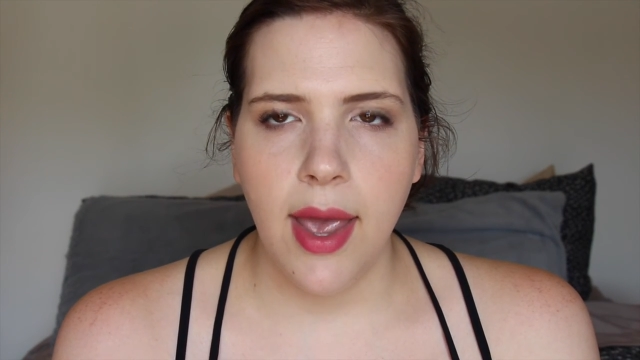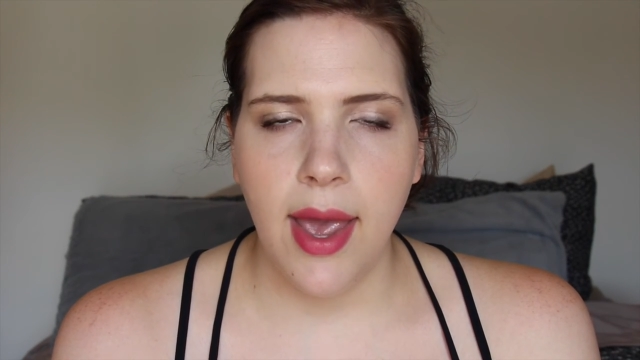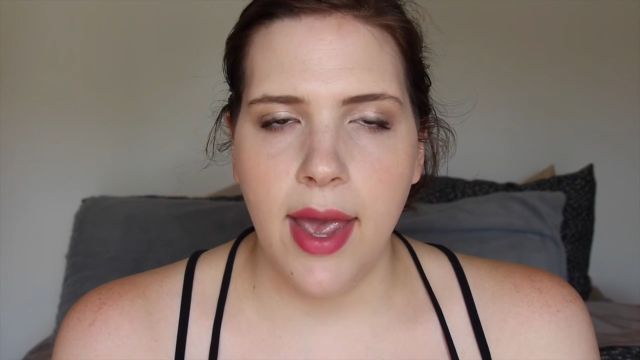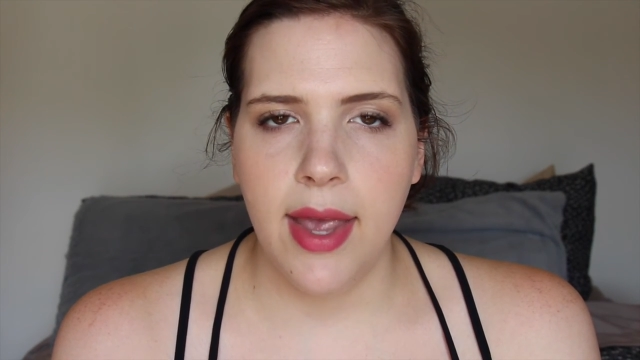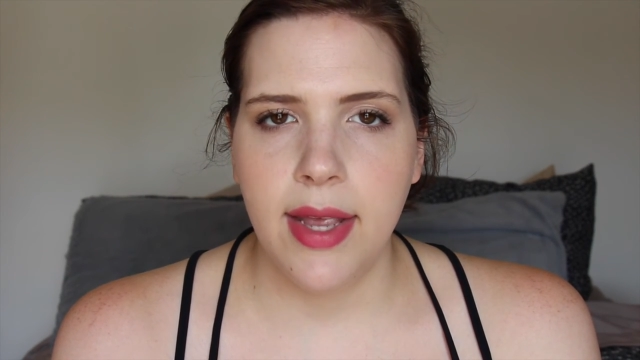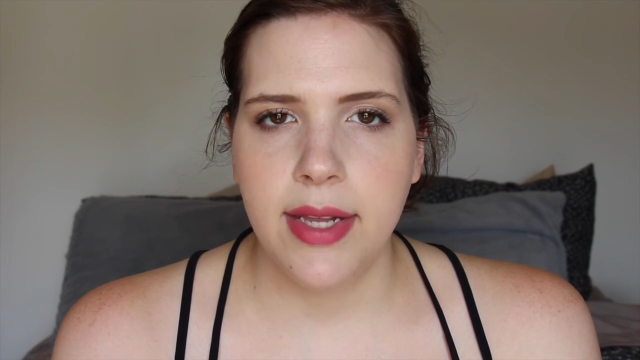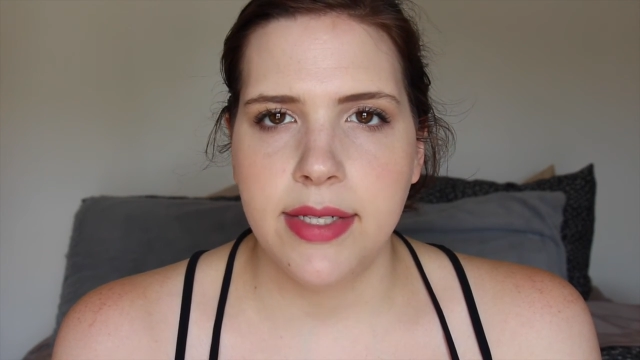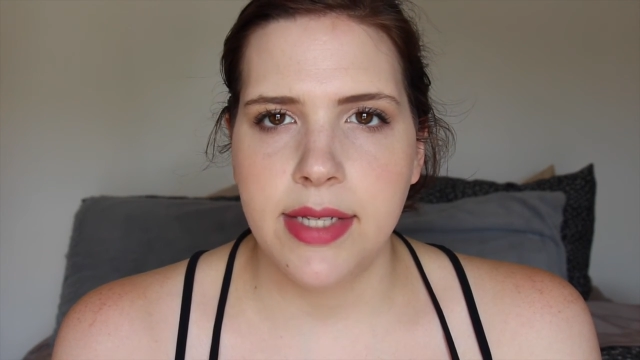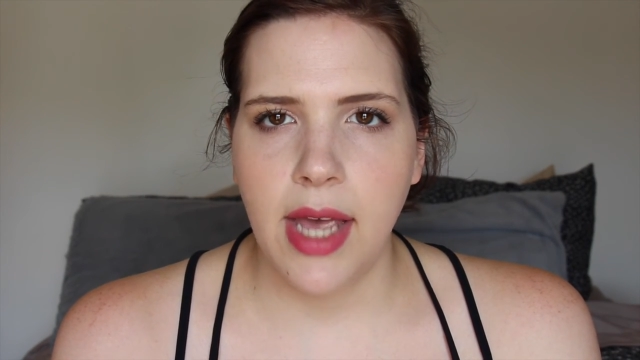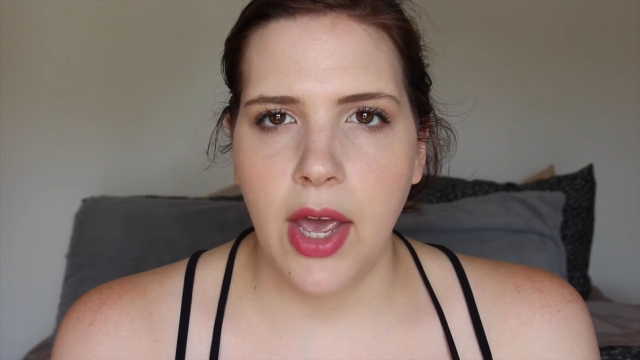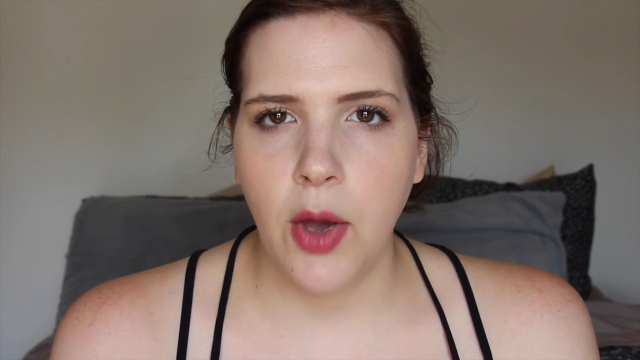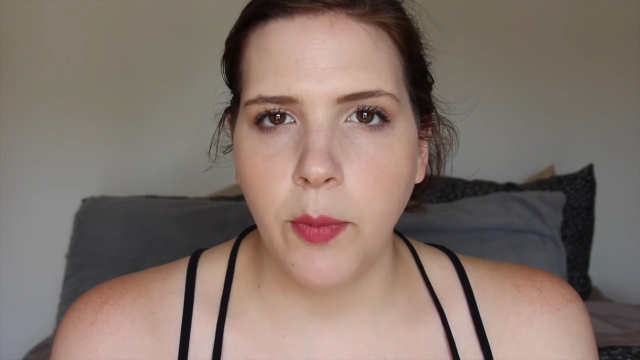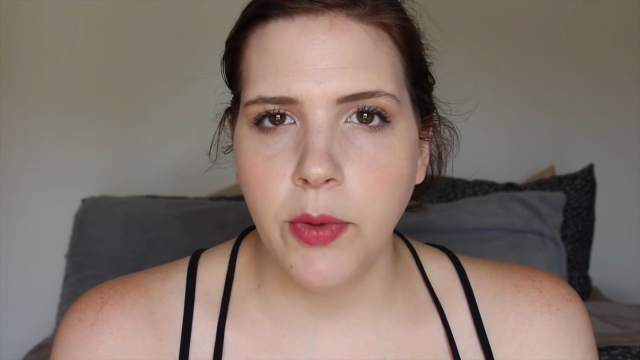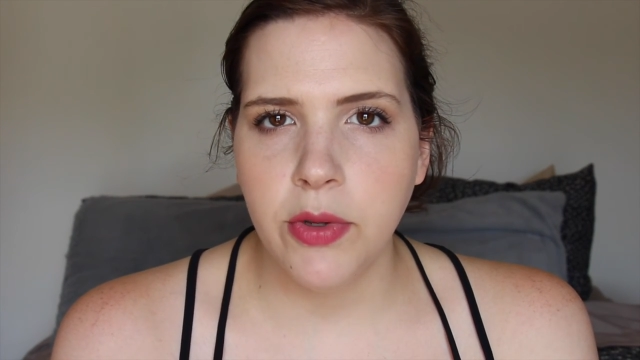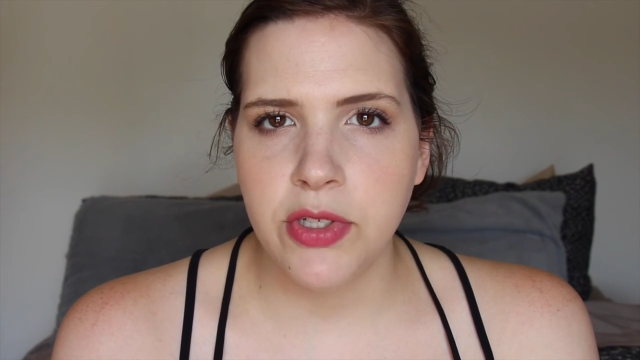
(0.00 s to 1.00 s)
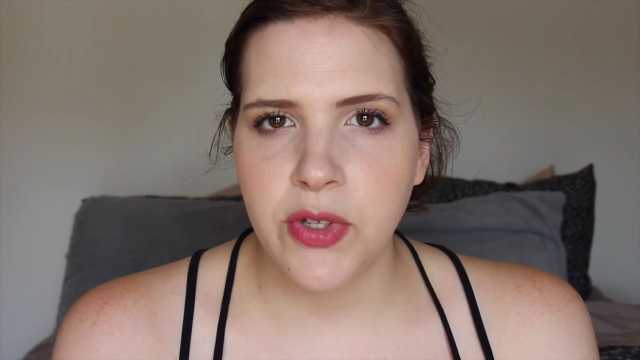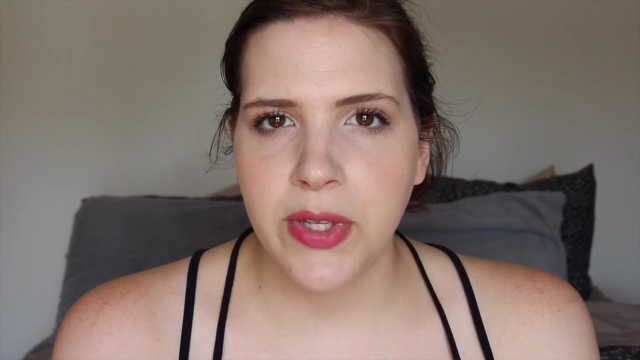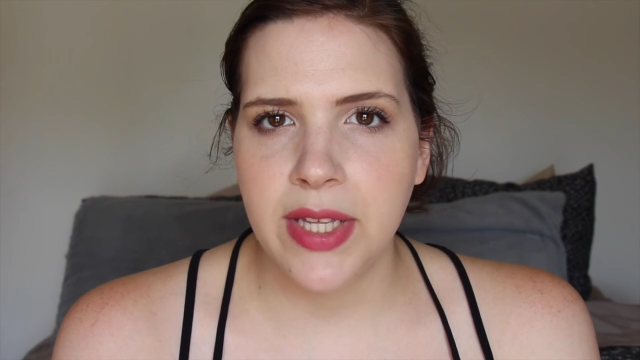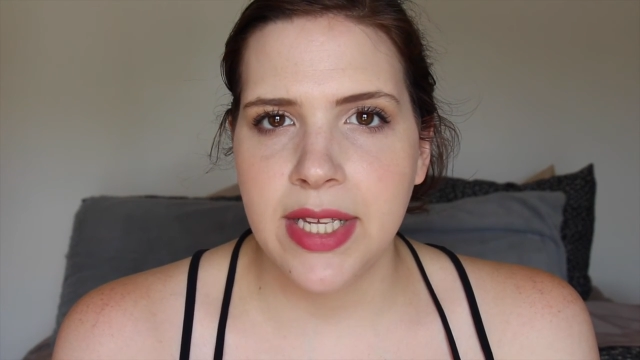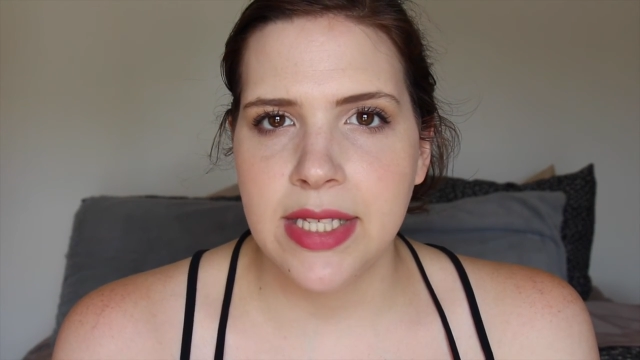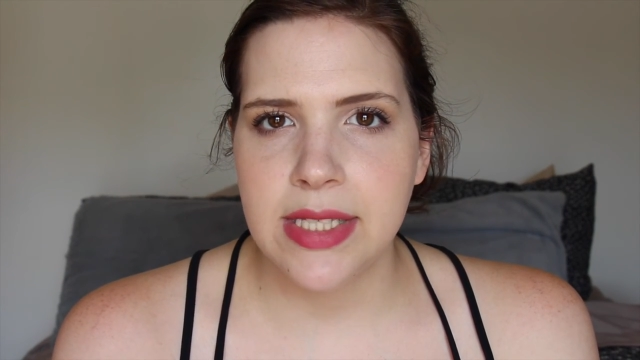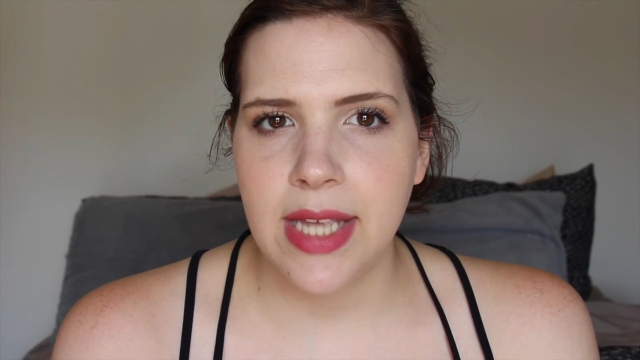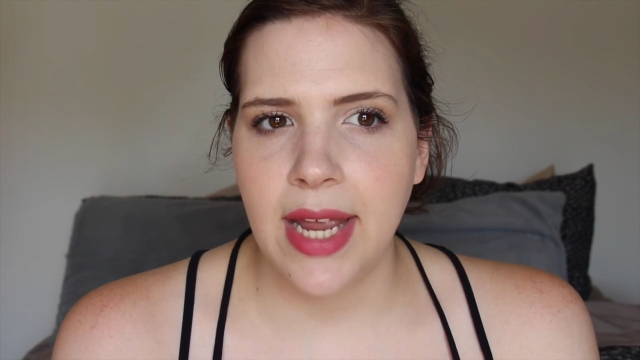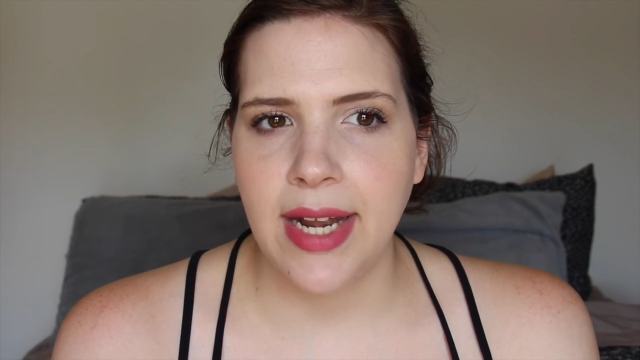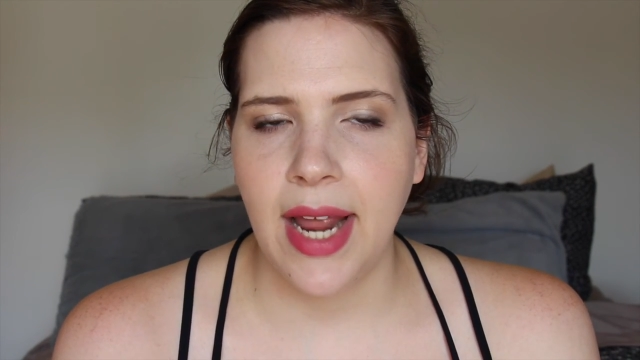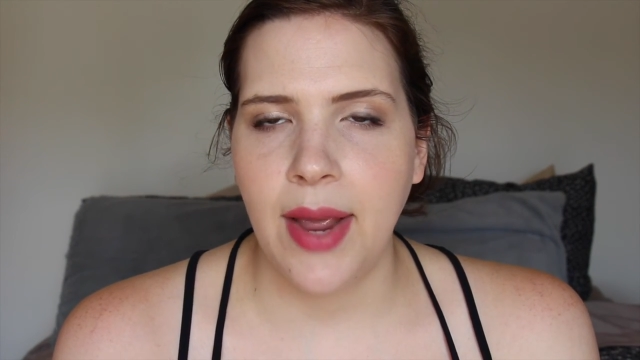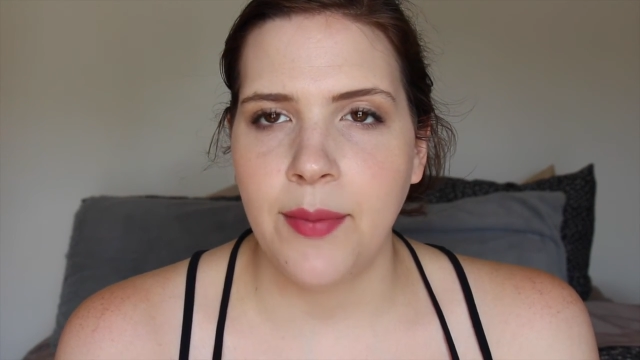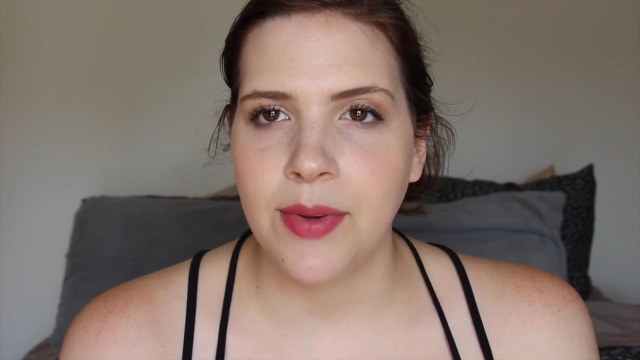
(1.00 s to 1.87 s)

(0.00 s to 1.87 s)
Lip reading: And I hope you enjoyed this, and I